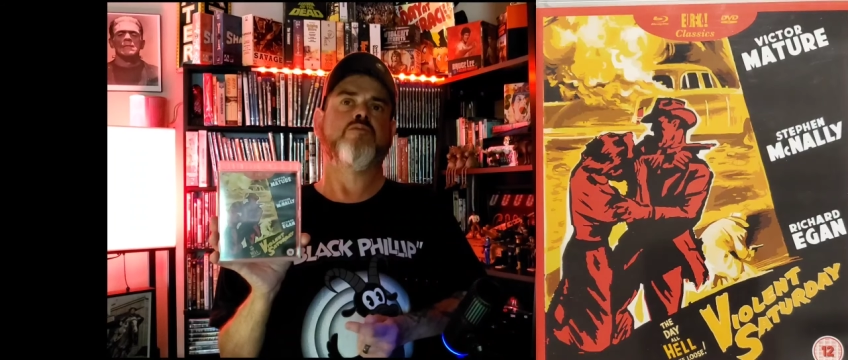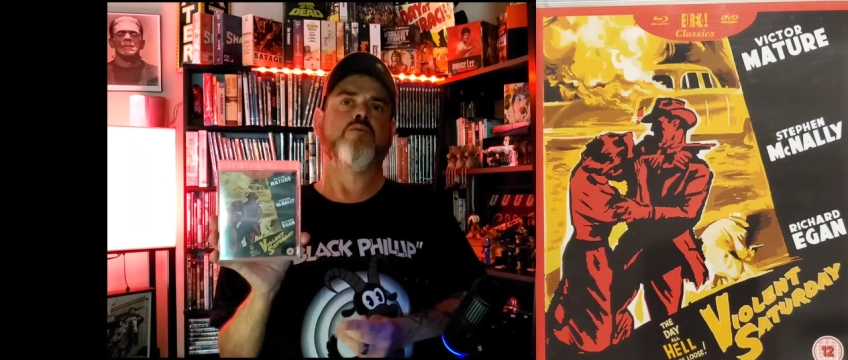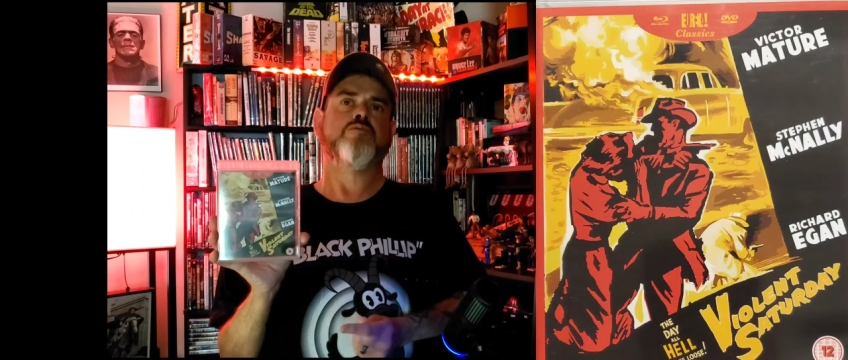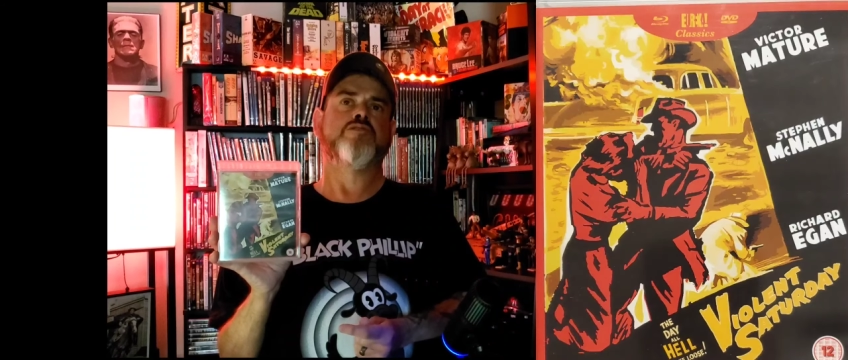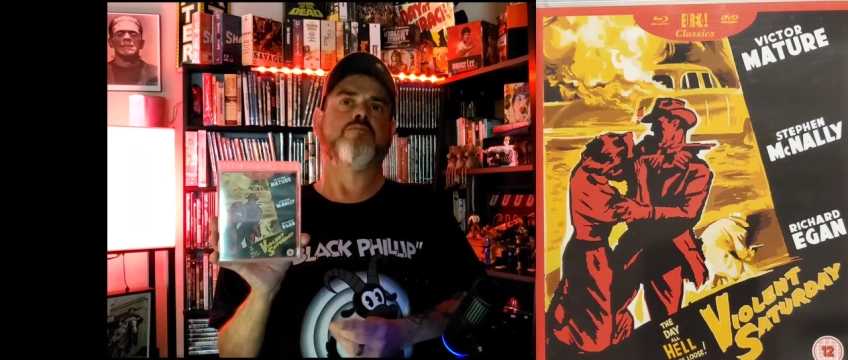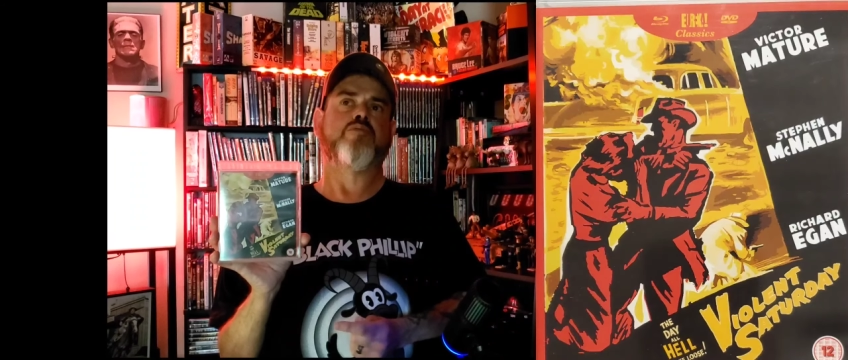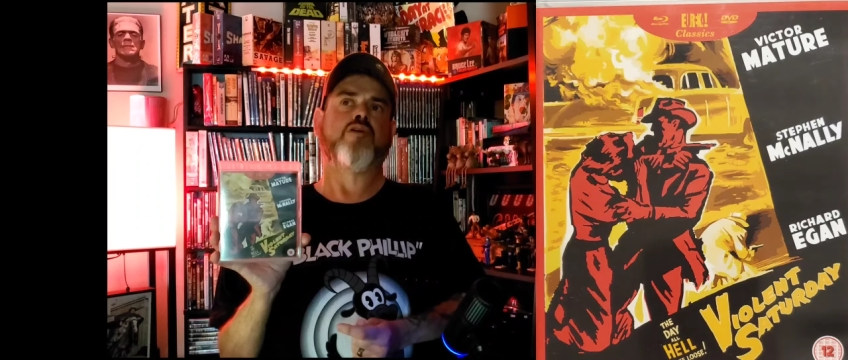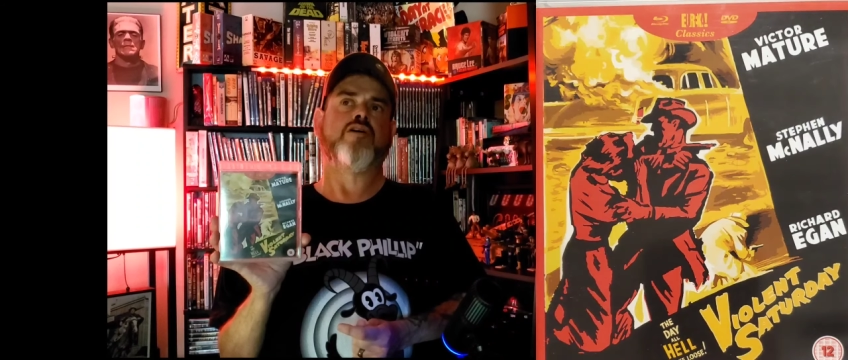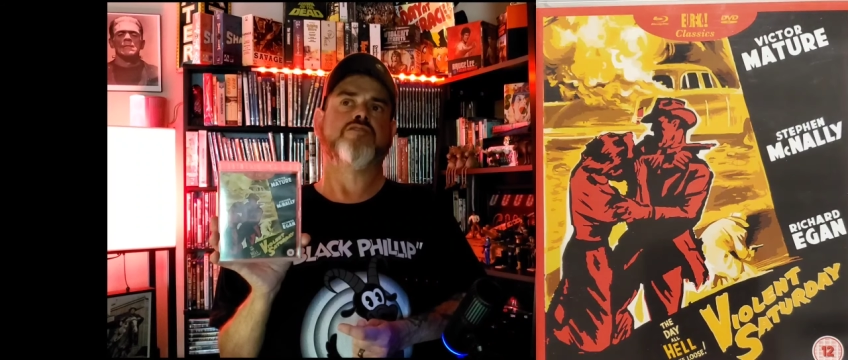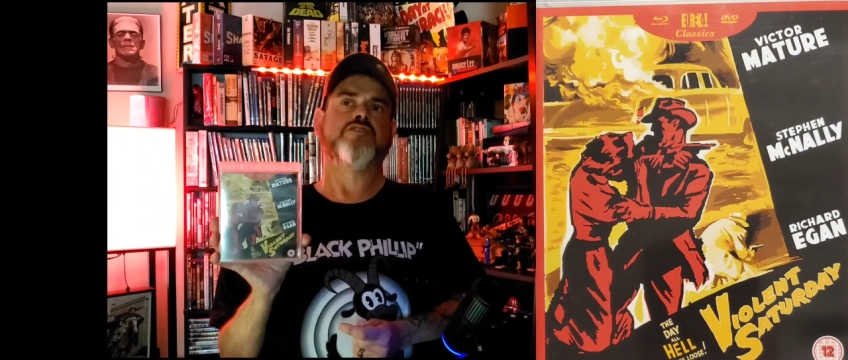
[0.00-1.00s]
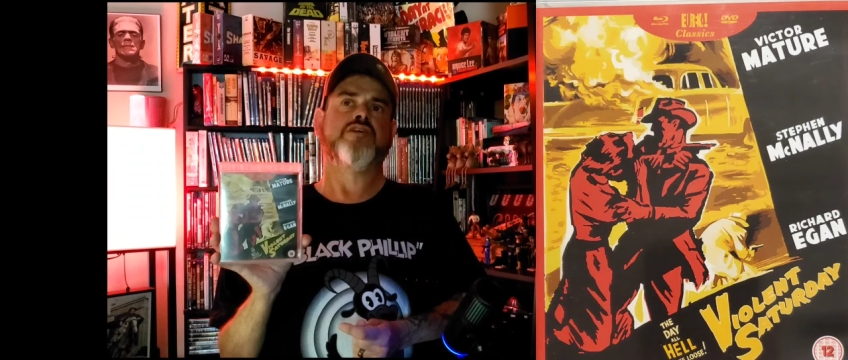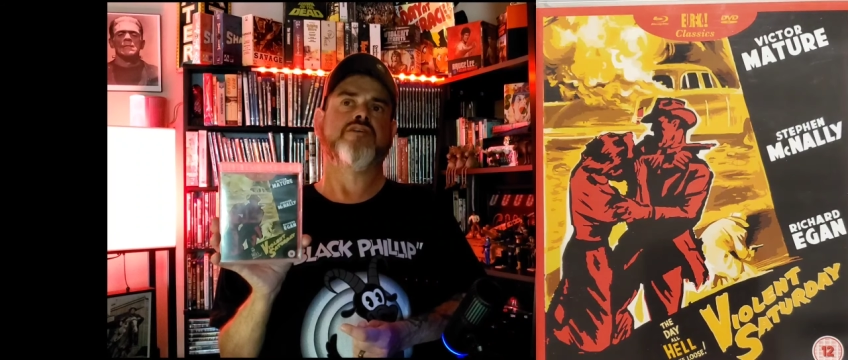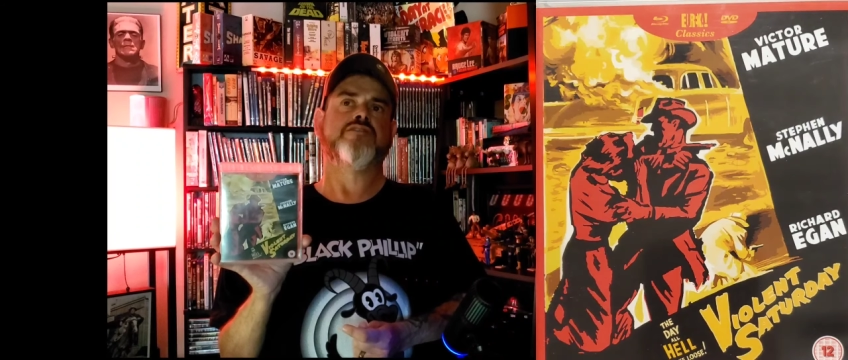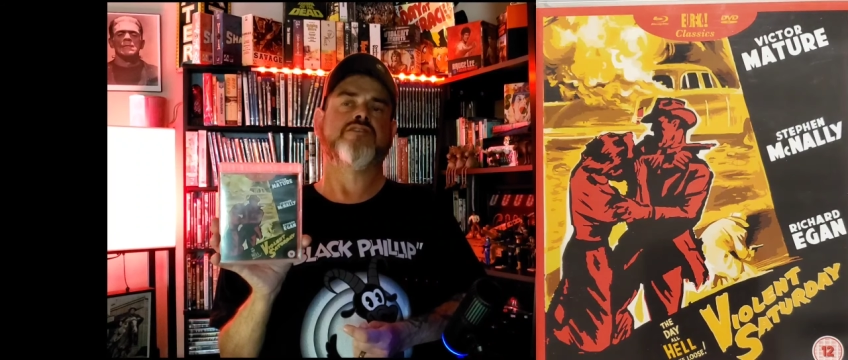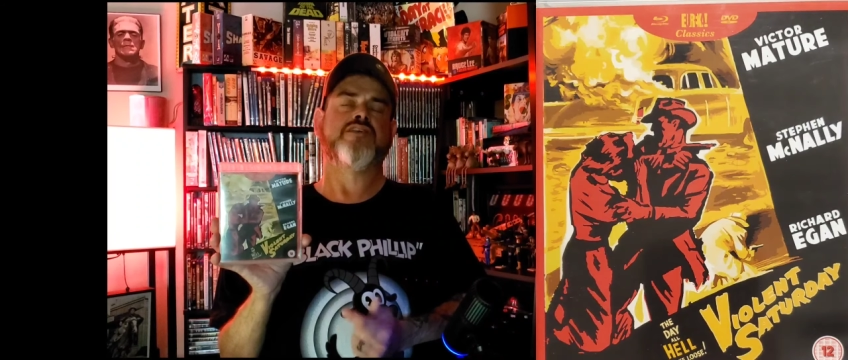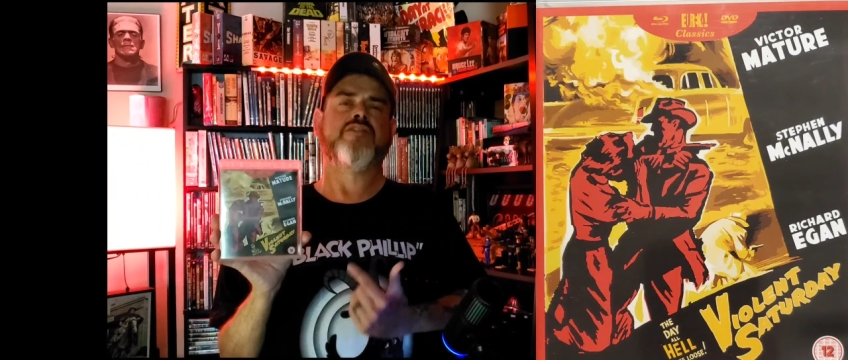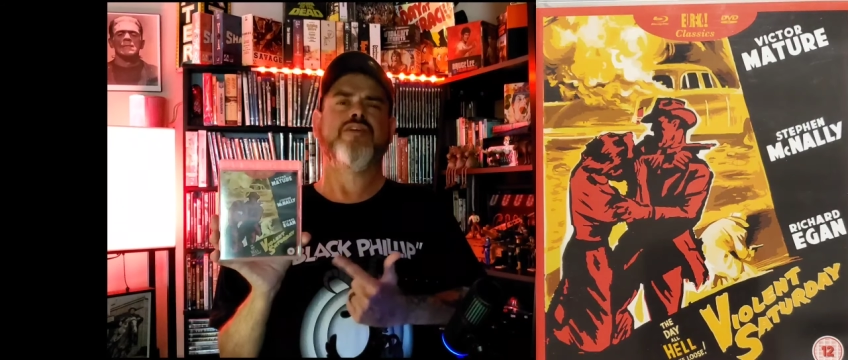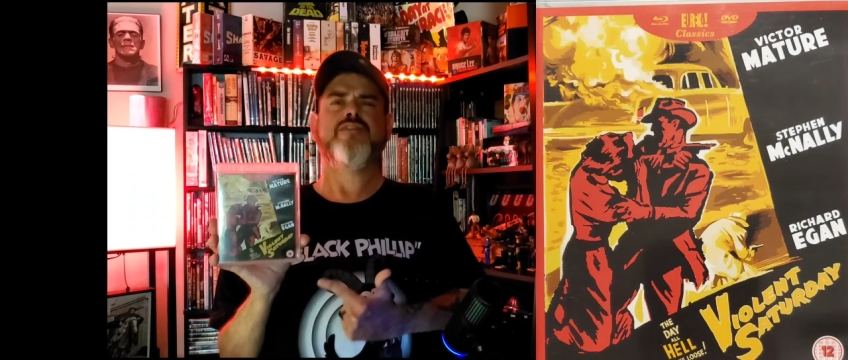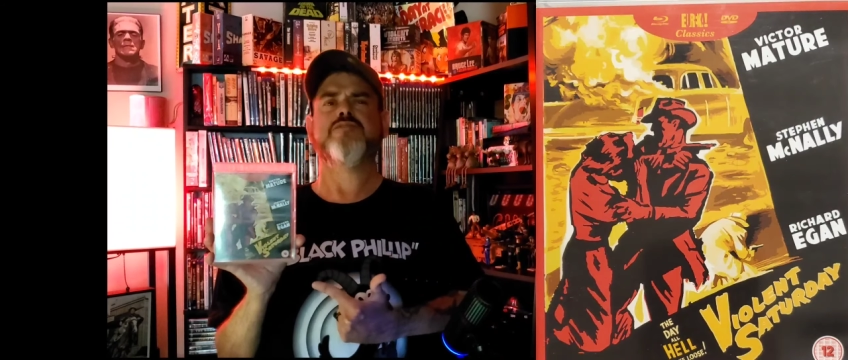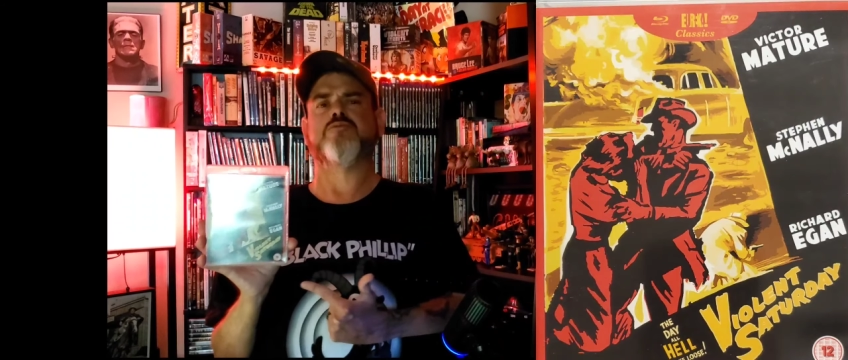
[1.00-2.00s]
What was the process? Because I
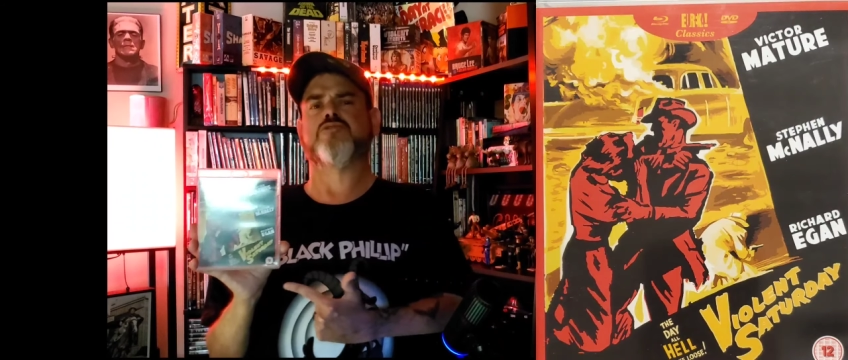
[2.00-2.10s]
think this